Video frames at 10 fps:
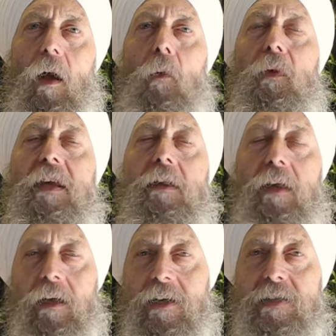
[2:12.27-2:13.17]
weakling,
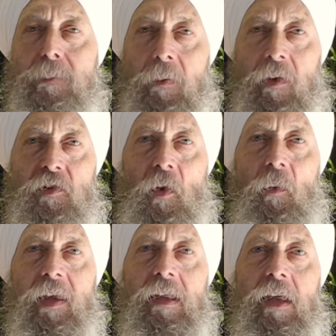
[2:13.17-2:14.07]
a spiritual
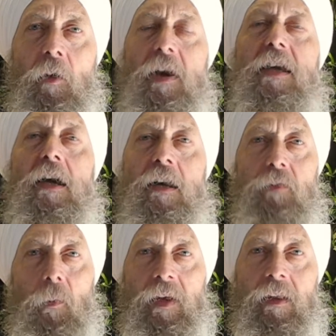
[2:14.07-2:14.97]
weakling, or any kind of a
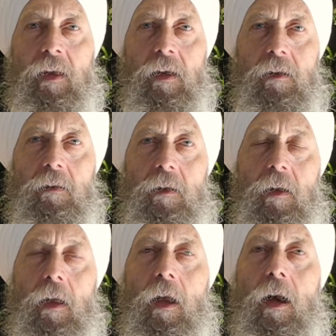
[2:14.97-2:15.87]
weakling.
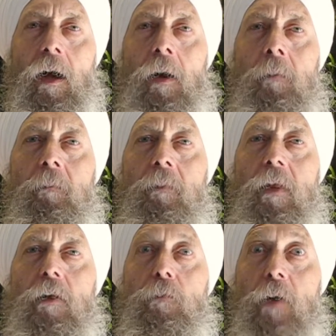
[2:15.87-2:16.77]

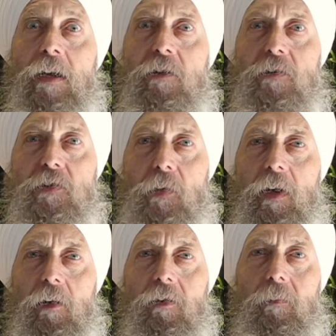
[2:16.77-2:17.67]
Find your
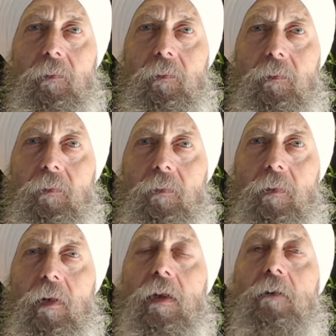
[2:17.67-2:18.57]
strength.
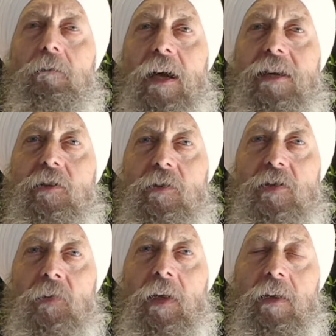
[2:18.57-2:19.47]
Find your
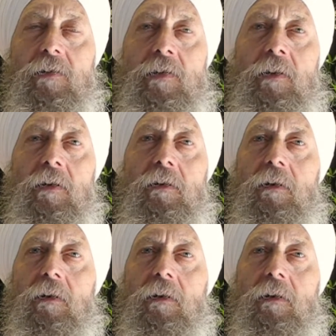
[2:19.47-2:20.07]
strength so that,